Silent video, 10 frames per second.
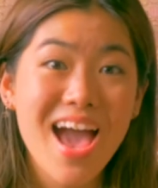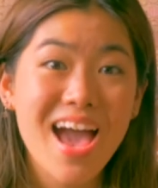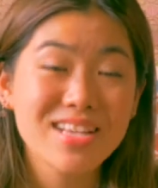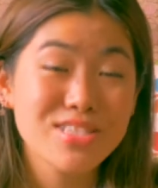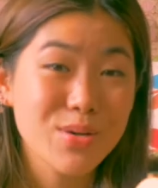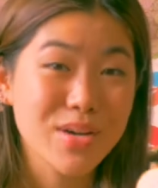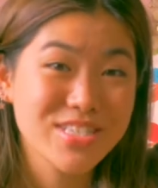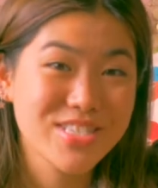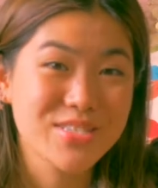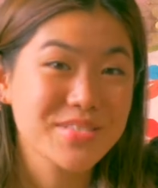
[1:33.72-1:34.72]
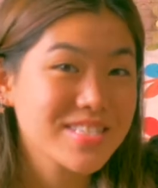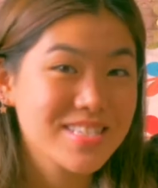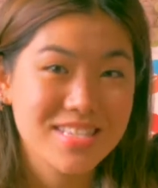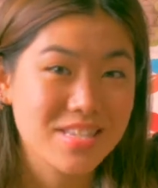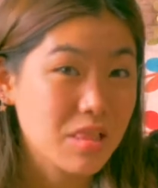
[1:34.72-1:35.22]
And so I just use this
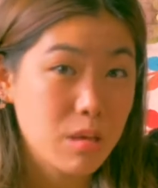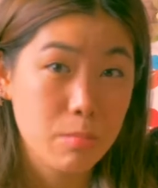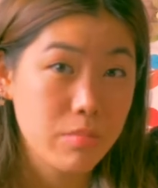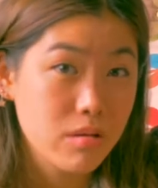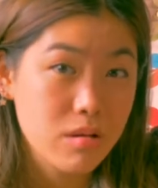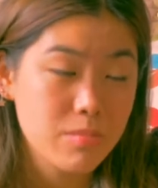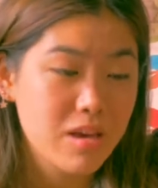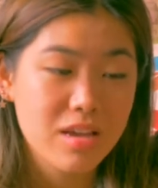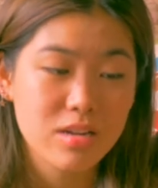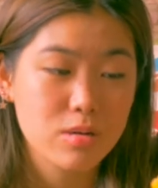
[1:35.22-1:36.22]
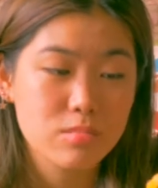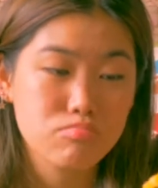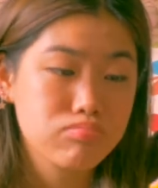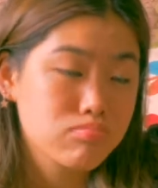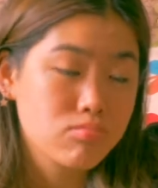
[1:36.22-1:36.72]
as a lip balm and it
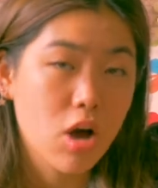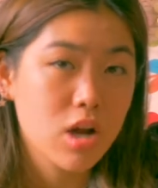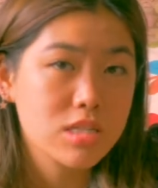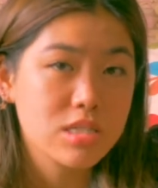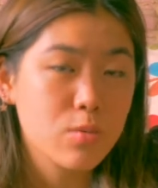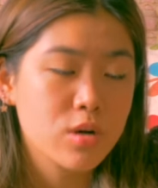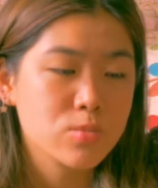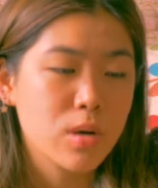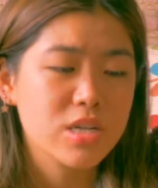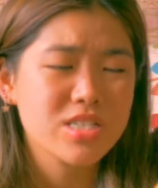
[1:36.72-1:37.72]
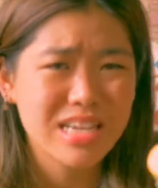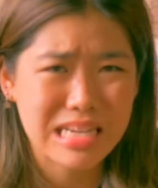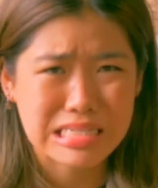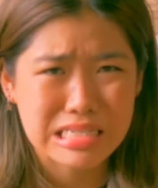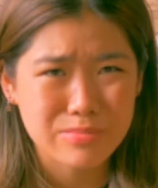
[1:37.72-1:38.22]
honestly works wonders. It
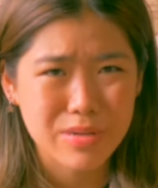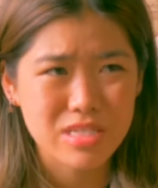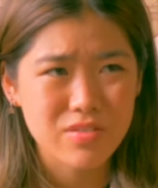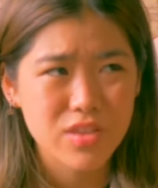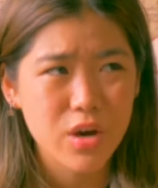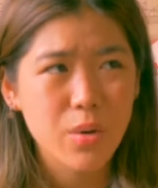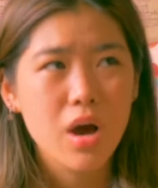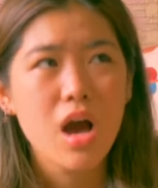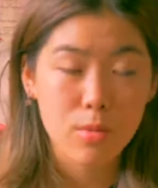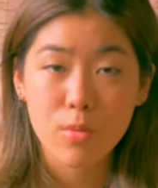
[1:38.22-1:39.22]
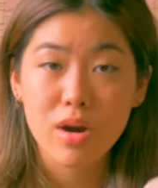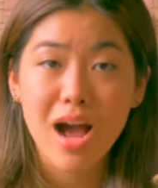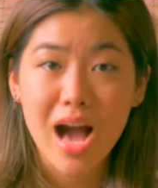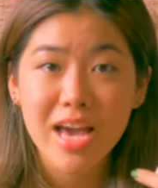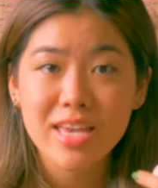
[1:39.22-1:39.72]
is expensive though. Where
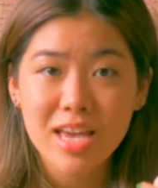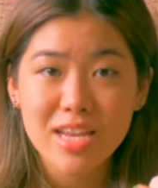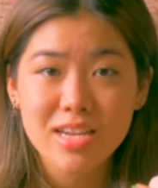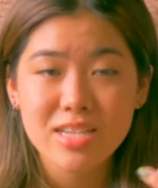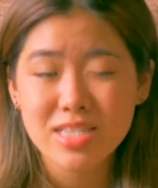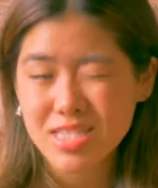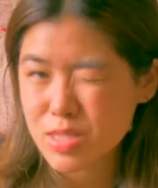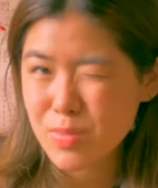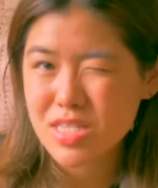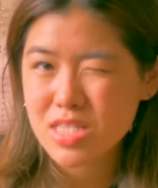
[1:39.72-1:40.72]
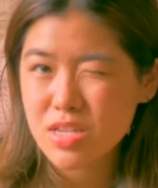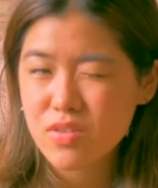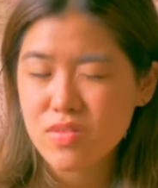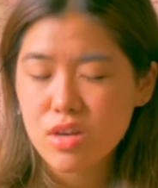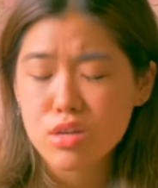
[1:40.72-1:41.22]
I get it, it's
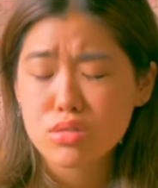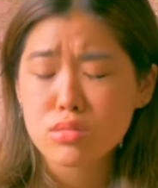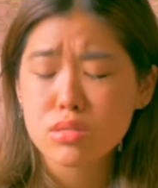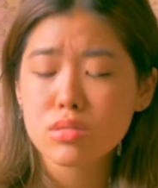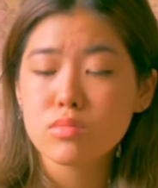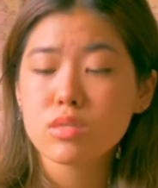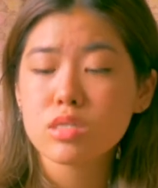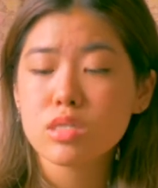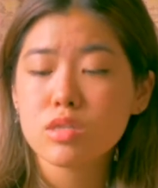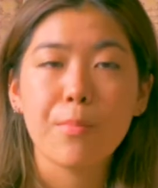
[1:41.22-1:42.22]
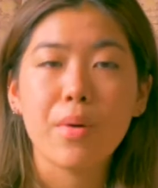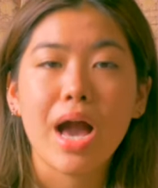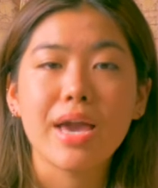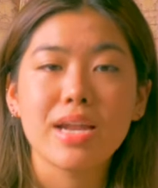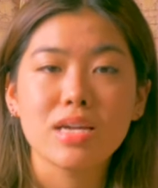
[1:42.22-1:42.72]
expensive. So I don't really
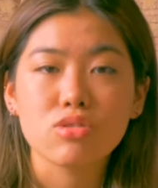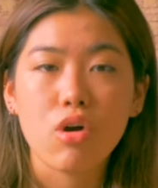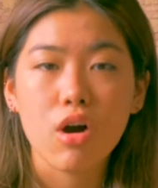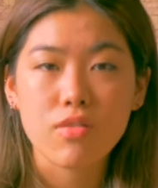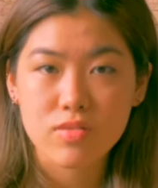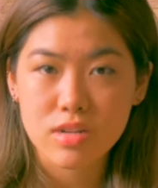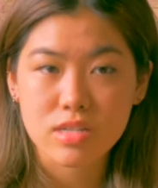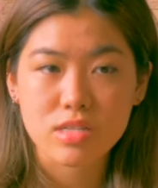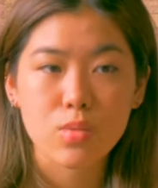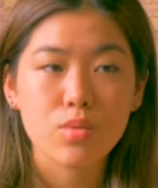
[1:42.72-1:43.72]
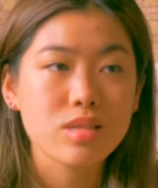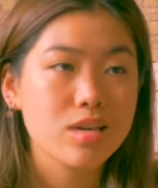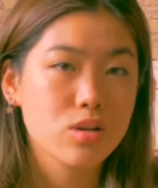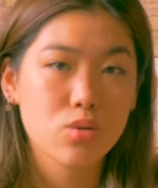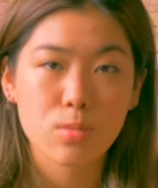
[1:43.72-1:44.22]
buy it as often as I would like
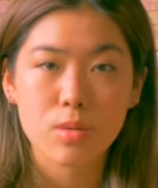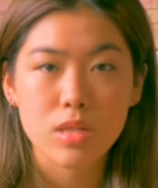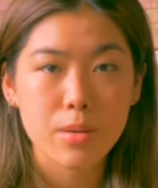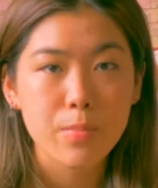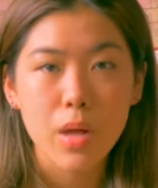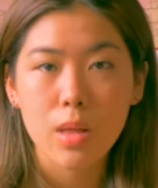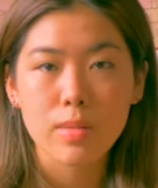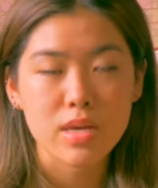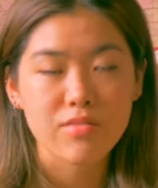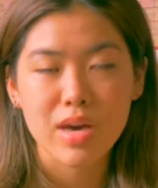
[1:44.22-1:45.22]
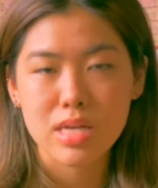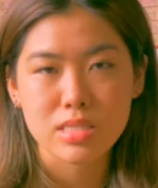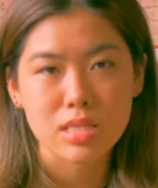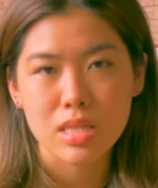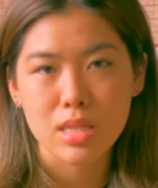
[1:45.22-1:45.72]
a normal lip balm, like a
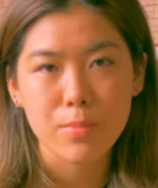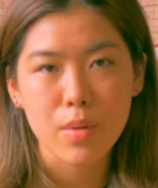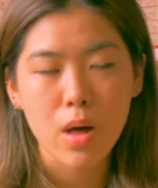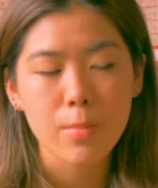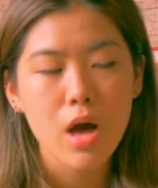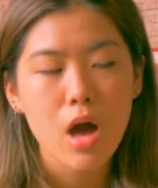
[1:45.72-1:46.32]
Vaseline lip balm.